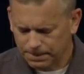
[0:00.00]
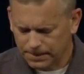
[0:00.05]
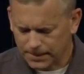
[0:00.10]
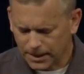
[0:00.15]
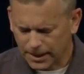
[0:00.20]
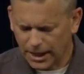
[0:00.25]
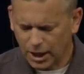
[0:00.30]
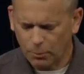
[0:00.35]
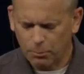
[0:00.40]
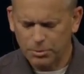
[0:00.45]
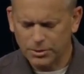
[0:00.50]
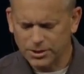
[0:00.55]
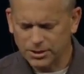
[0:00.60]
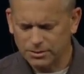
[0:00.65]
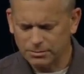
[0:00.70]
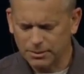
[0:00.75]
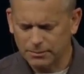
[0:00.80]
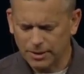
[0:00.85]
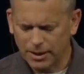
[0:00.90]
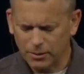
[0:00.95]
God, help us
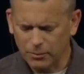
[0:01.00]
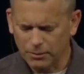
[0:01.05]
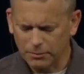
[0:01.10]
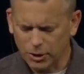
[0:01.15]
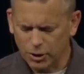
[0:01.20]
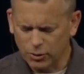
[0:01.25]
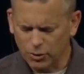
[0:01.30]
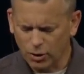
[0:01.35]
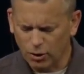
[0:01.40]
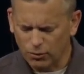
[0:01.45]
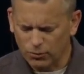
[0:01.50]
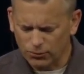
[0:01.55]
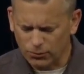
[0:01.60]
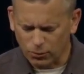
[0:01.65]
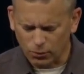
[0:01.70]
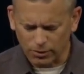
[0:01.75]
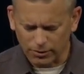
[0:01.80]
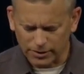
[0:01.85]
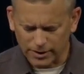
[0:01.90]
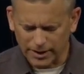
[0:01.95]
to be men and women who go
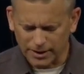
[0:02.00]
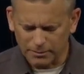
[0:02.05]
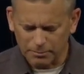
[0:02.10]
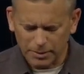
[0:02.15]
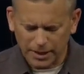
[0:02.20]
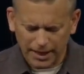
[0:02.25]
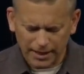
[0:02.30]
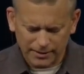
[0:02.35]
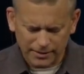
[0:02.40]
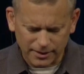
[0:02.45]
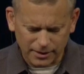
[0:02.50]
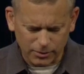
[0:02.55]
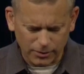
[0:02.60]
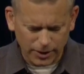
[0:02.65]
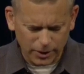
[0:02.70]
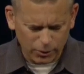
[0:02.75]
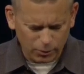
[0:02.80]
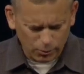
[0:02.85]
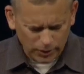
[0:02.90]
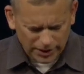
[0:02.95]
forth and impact the
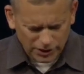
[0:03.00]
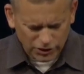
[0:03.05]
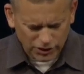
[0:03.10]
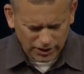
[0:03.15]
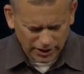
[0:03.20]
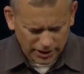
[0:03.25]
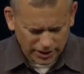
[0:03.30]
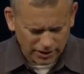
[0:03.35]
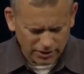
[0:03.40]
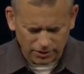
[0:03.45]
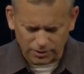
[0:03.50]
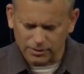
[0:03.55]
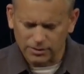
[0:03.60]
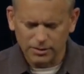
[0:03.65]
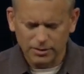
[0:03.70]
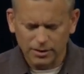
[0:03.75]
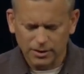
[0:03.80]
greater region here,